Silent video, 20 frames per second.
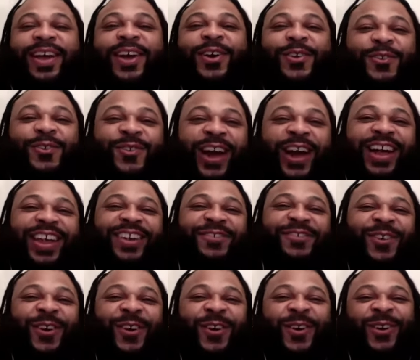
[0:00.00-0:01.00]
rock and
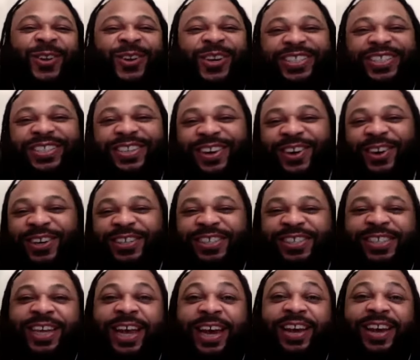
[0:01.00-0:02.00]
roll or
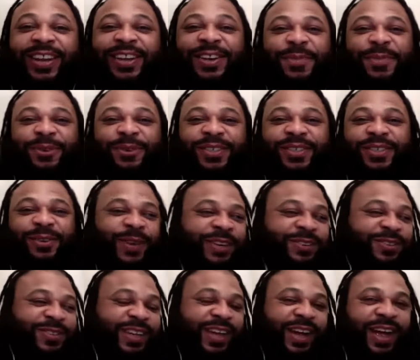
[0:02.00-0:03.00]
secular music.
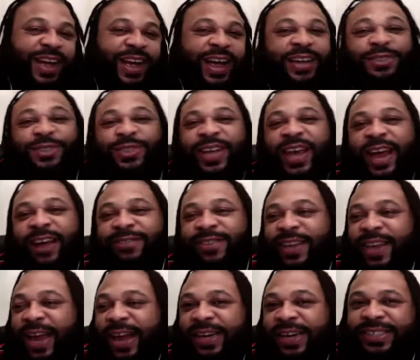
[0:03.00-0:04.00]
I used to have to
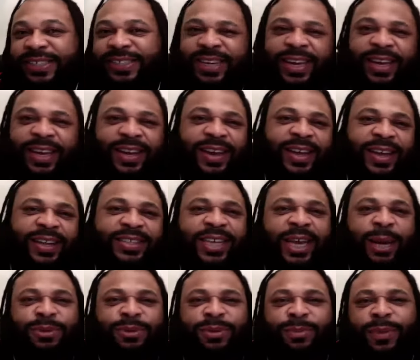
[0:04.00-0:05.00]
kind of sneak and get
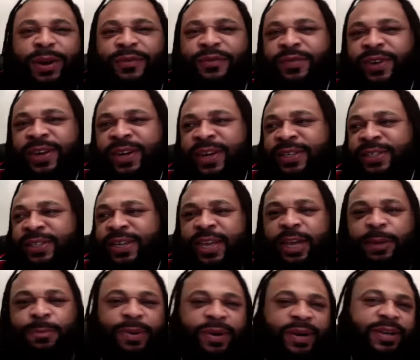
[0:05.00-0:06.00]
tapes from my friends and
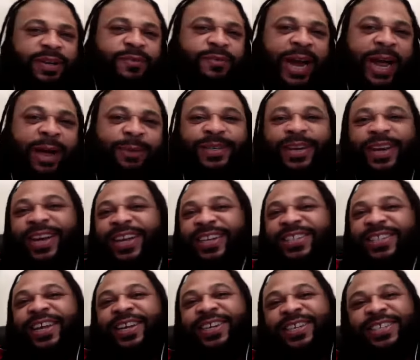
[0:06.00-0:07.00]
keep it under wraps.
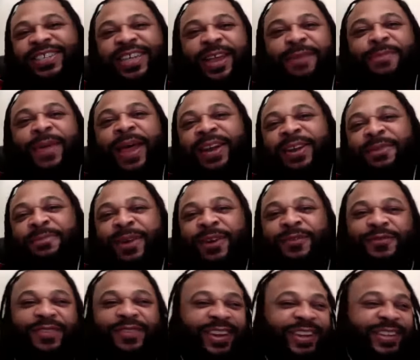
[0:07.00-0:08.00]
Take the tape back to my
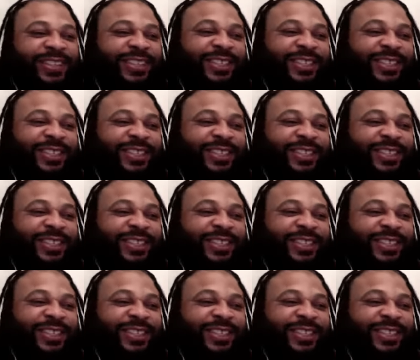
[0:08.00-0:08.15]
friends in